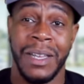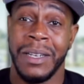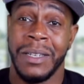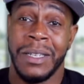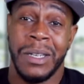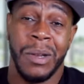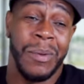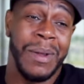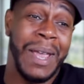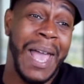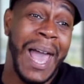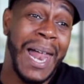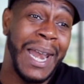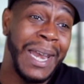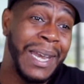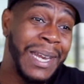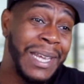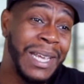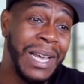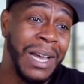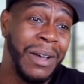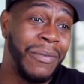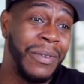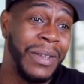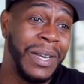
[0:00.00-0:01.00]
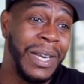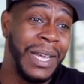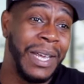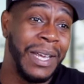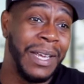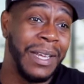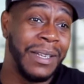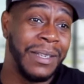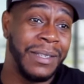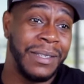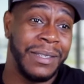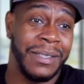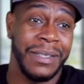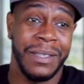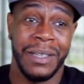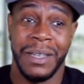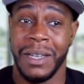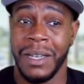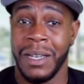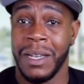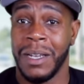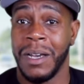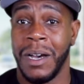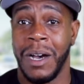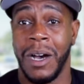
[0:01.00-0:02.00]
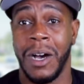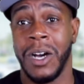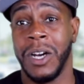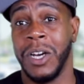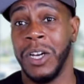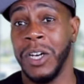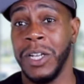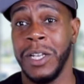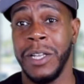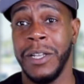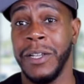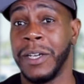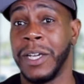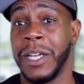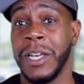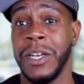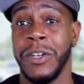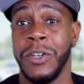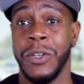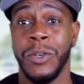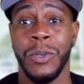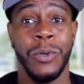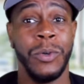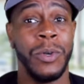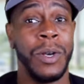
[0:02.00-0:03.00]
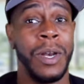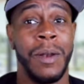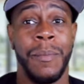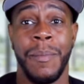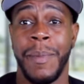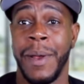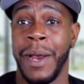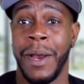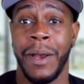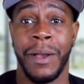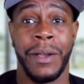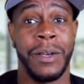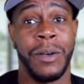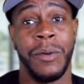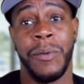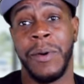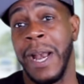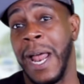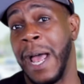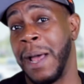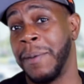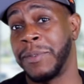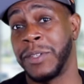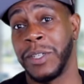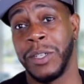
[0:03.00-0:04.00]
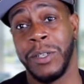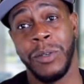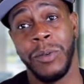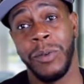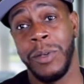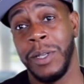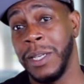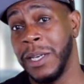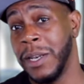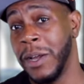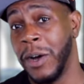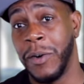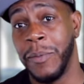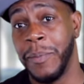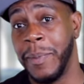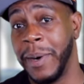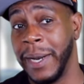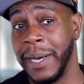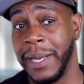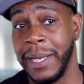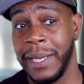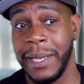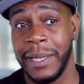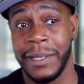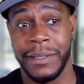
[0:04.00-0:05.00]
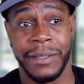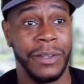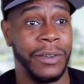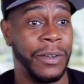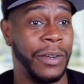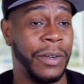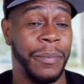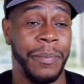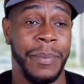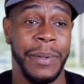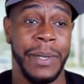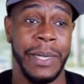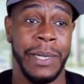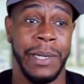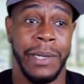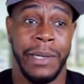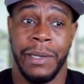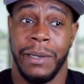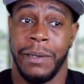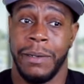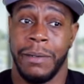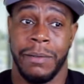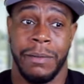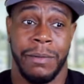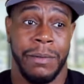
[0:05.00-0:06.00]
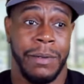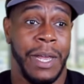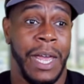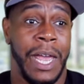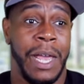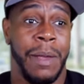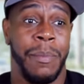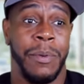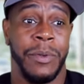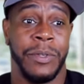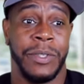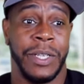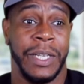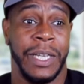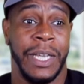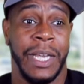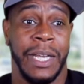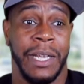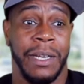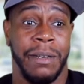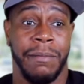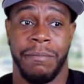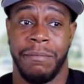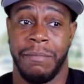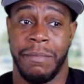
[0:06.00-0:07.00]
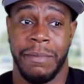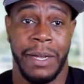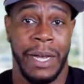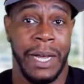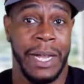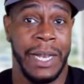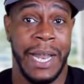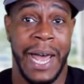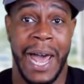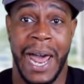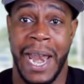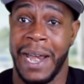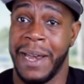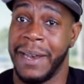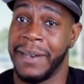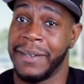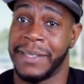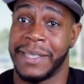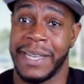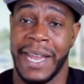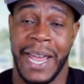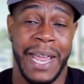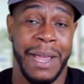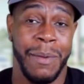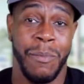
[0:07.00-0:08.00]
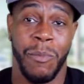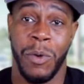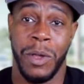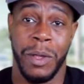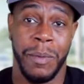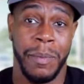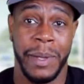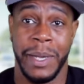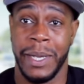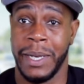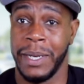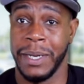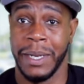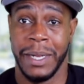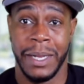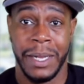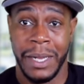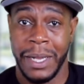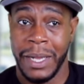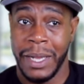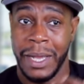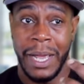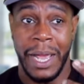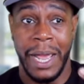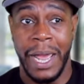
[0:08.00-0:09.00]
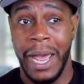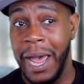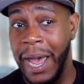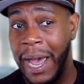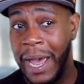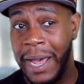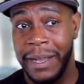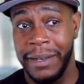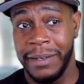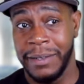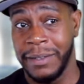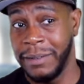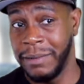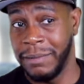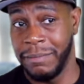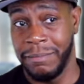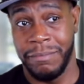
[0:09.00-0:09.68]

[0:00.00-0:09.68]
The reality of it is a good looking dude in America with absolutely no money is going to be able to get a lot of the same women as